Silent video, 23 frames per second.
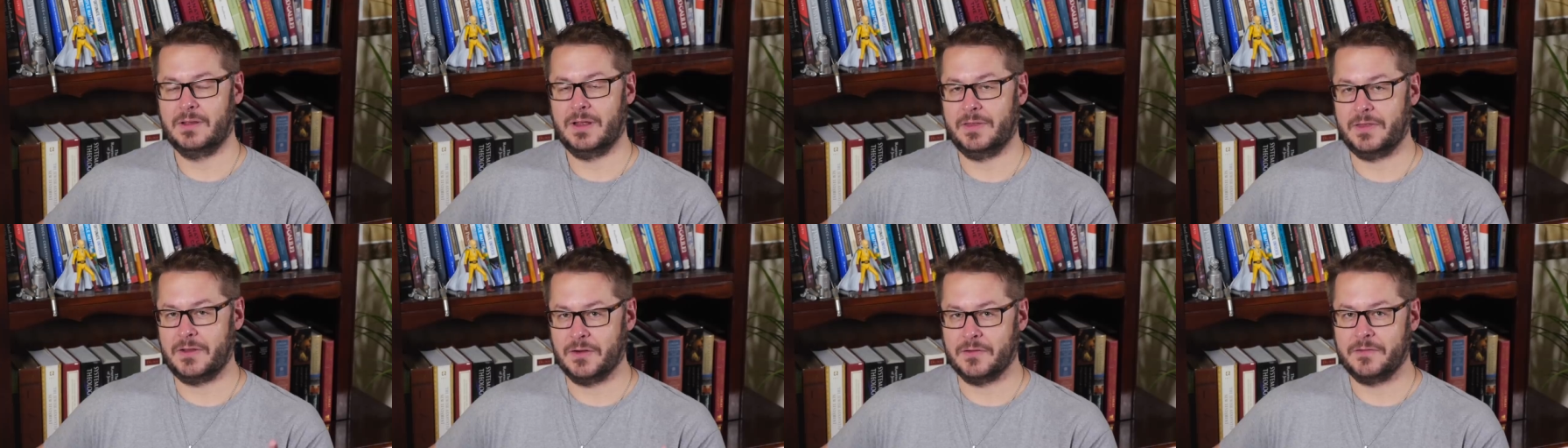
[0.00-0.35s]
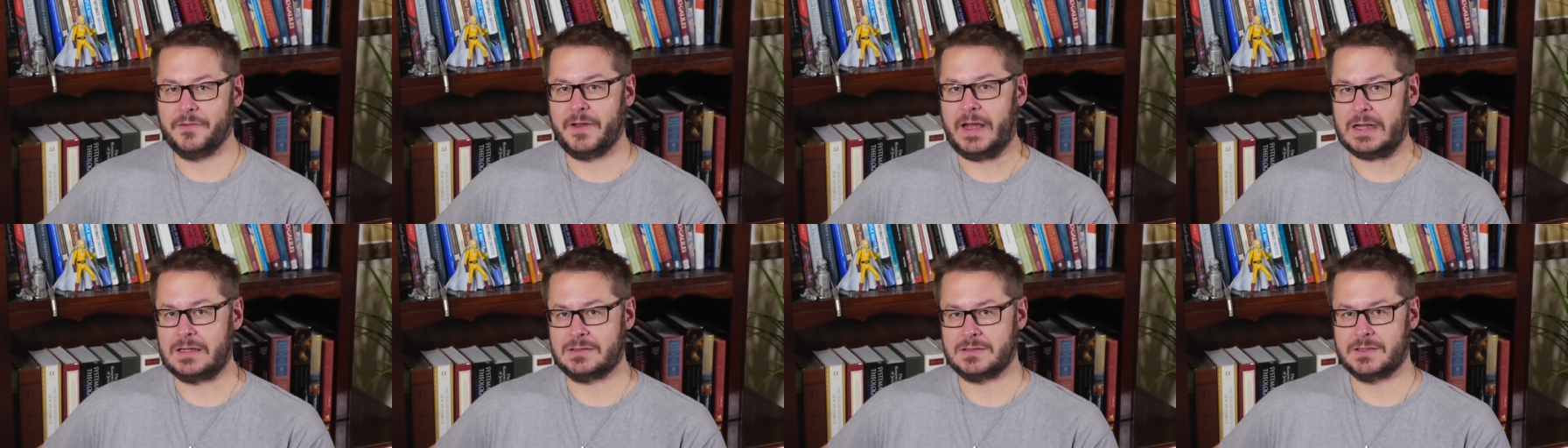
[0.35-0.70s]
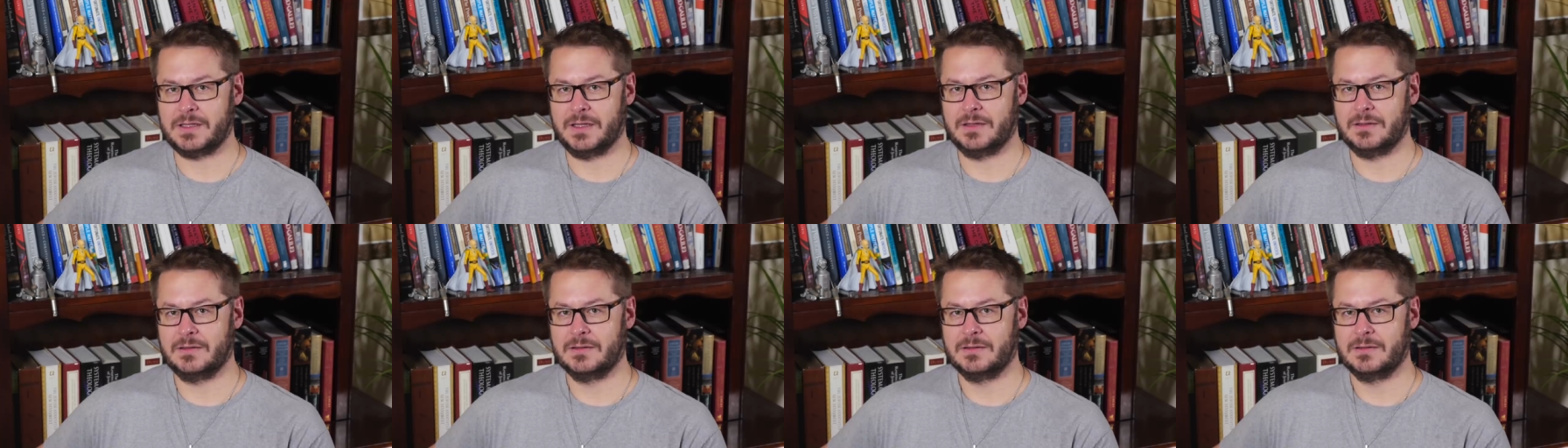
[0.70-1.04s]
that they're
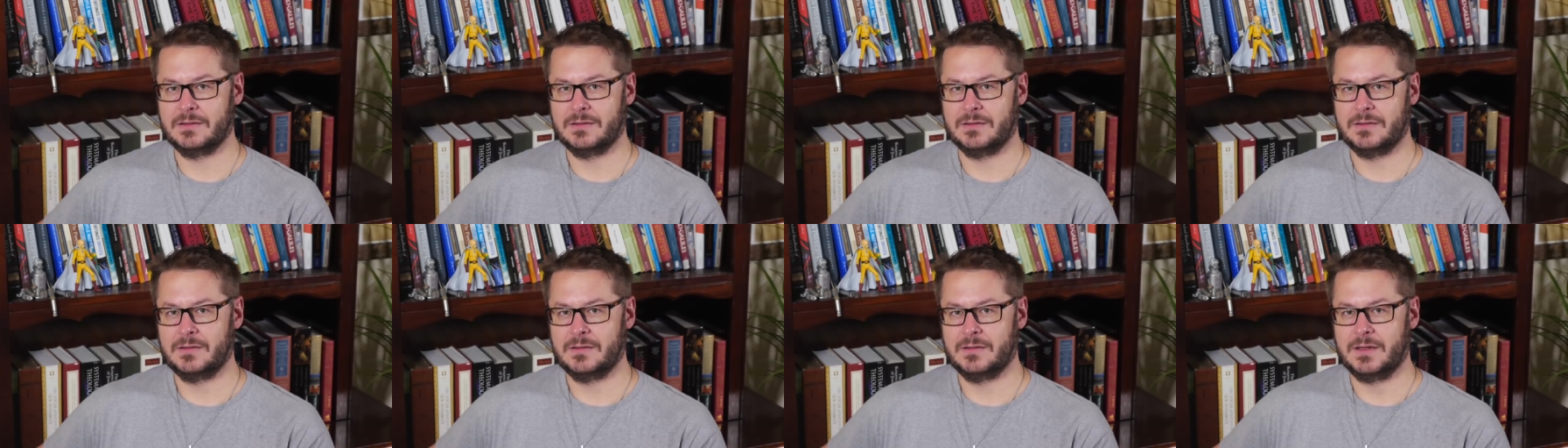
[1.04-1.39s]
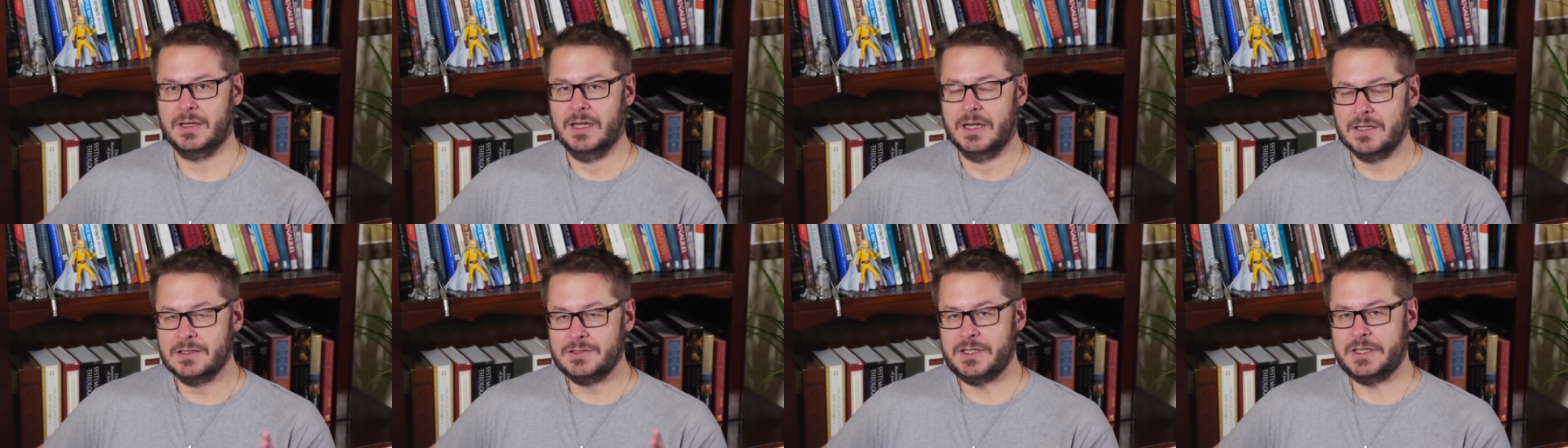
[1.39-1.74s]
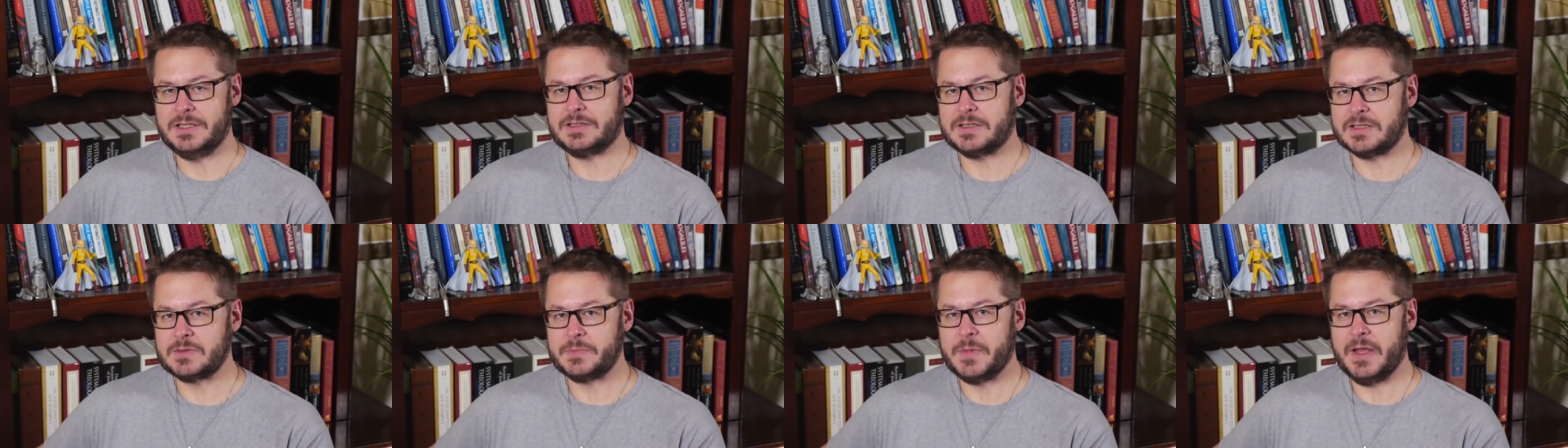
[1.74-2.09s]
fasting.
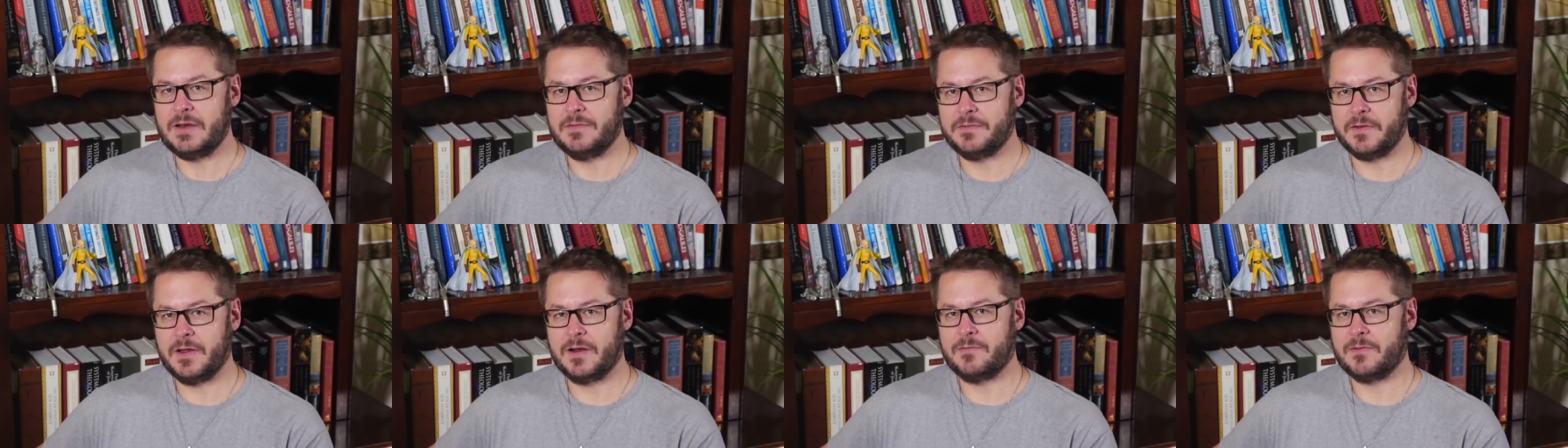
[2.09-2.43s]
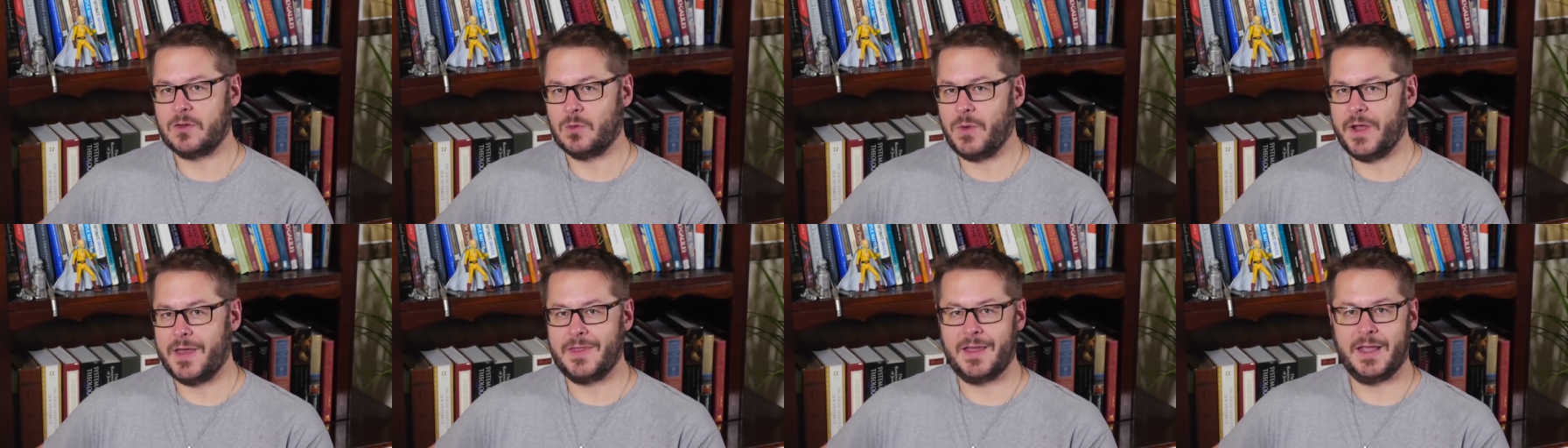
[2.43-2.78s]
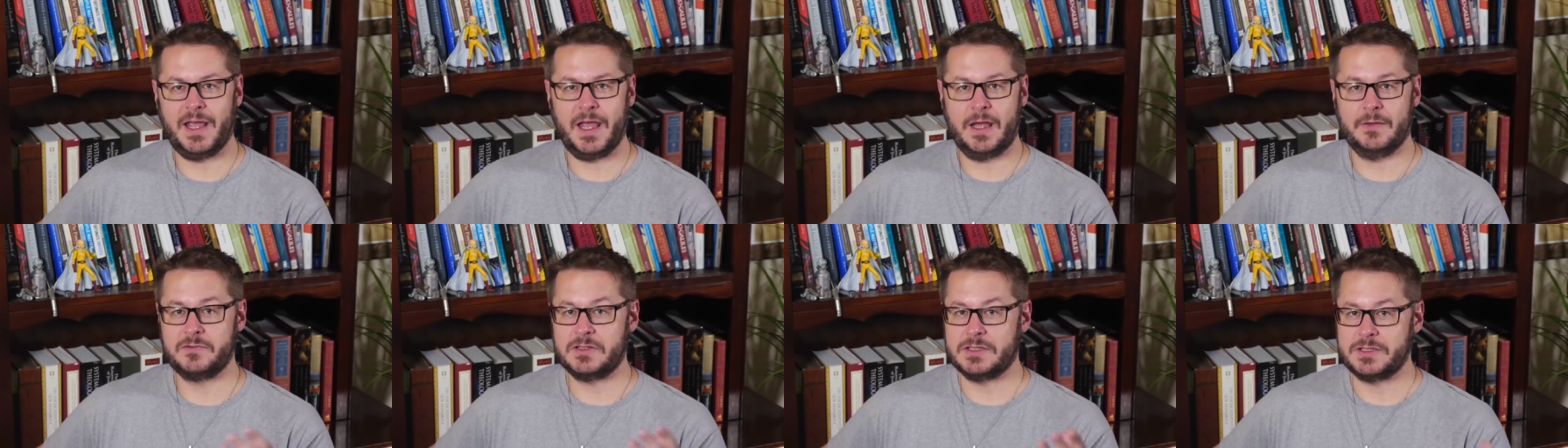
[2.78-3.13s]
Jesus made fun of the way they
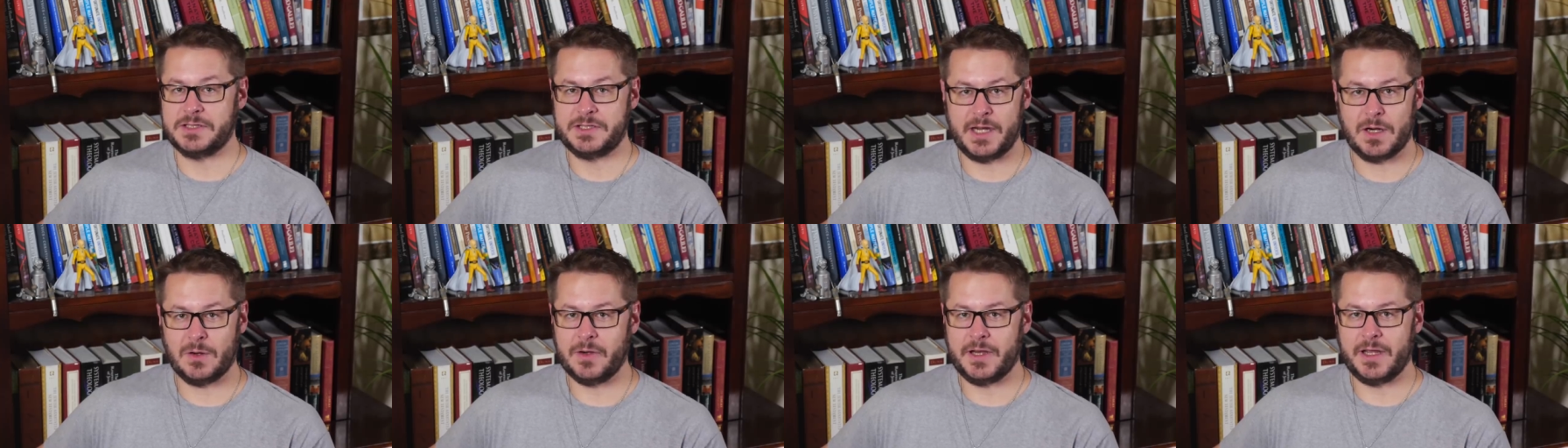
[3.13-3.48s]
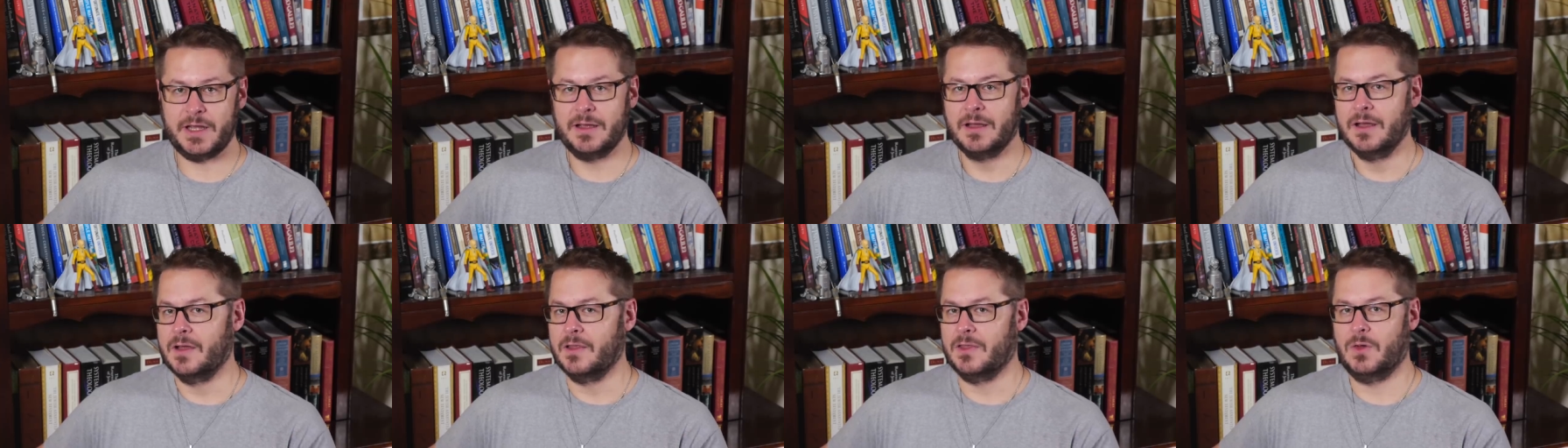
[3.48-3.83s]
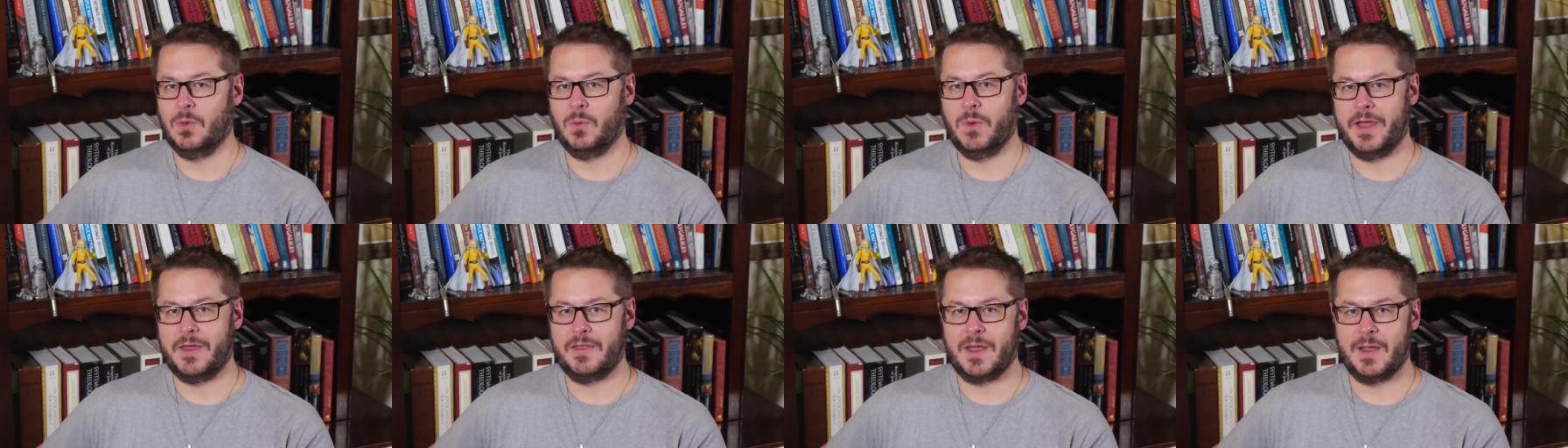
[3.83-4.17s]
gave to charity, the
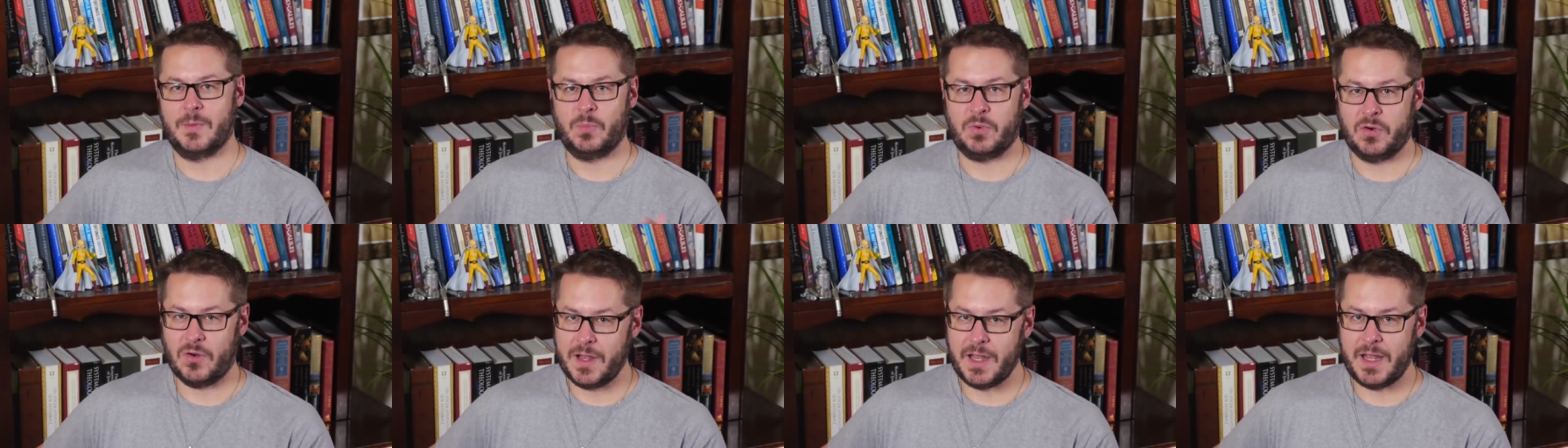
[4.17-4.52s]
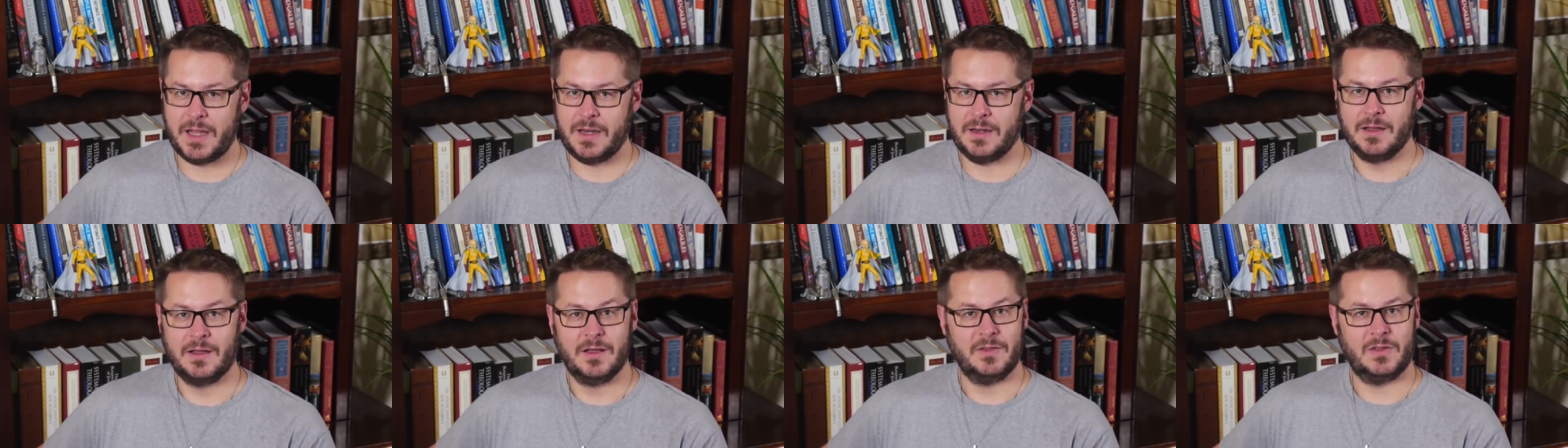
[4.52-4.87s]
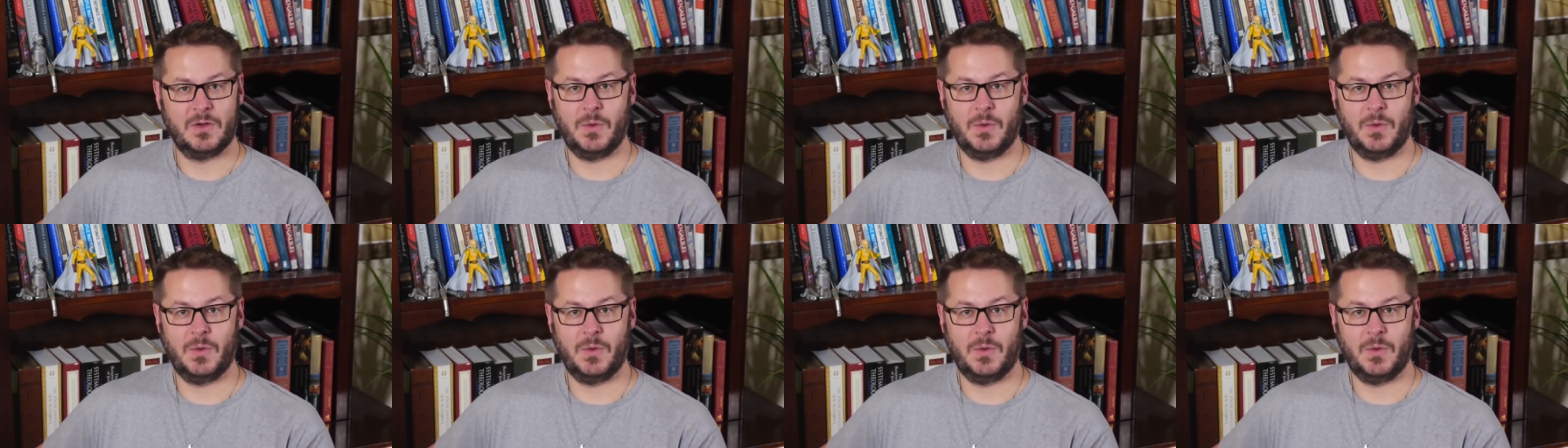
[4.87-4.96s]
way they prayed,